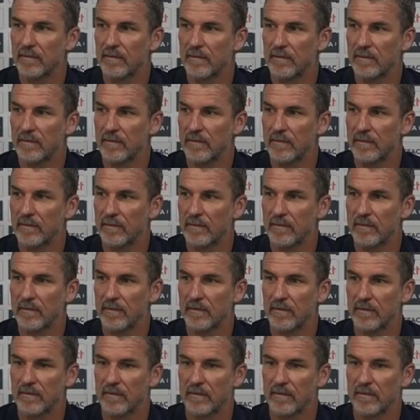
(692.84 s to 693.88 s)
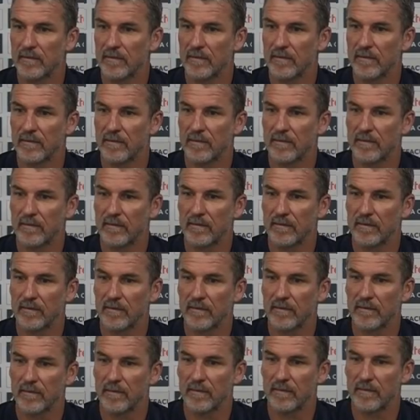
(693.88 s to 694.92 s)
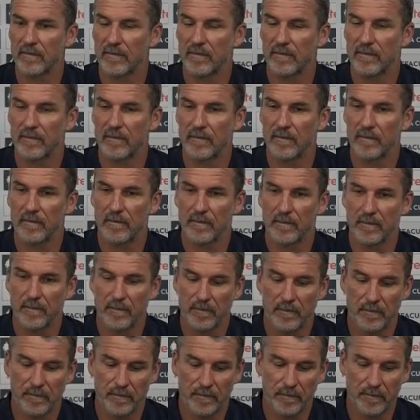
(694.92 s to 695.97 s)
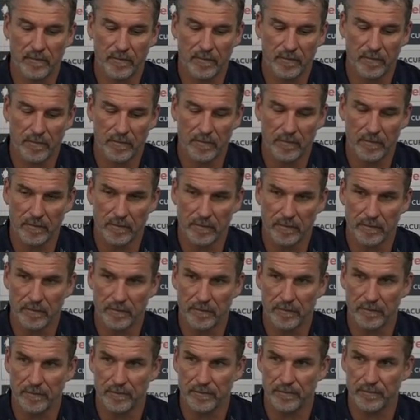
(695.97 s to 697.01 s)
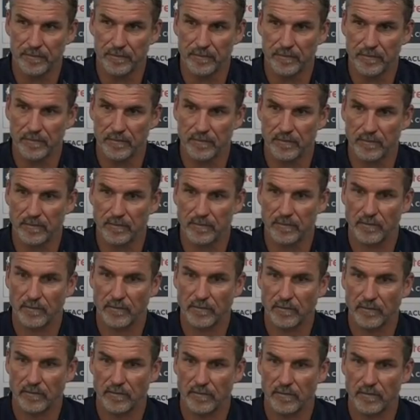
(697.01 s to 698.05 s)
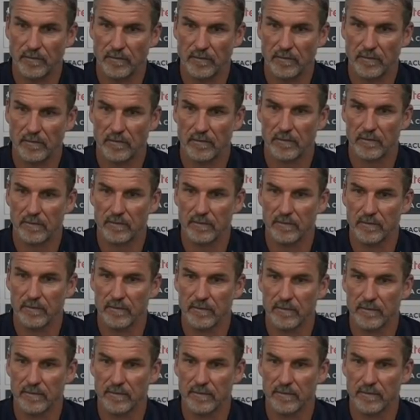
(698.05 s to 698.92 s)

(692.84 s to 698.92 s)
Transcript: (silent)